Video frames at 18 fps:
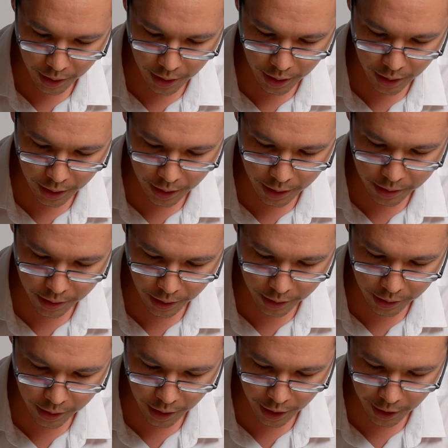and
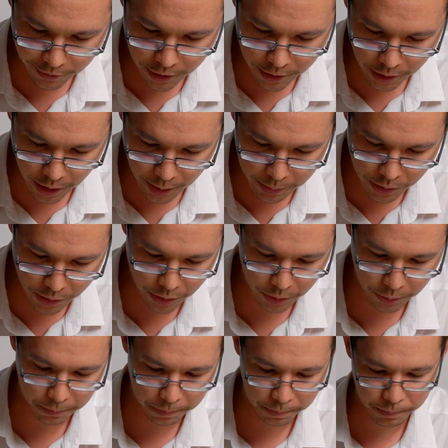I'm gonna have the times
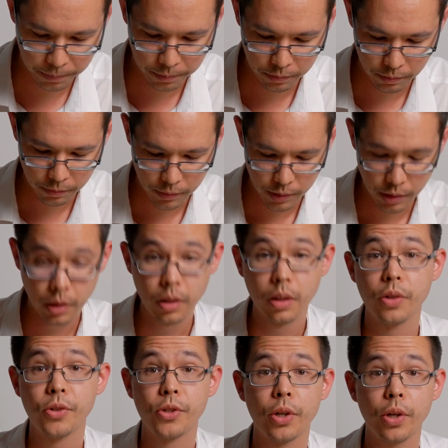two.
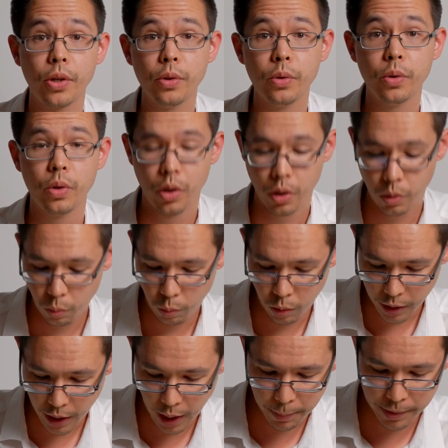So
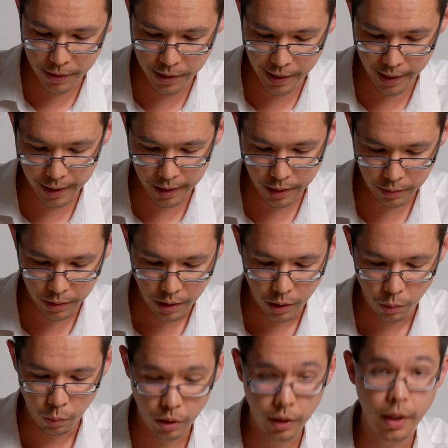what happens now?
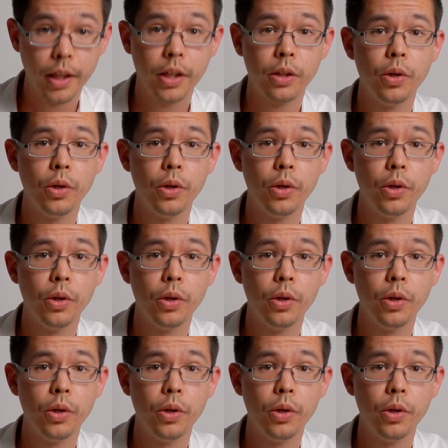Well, I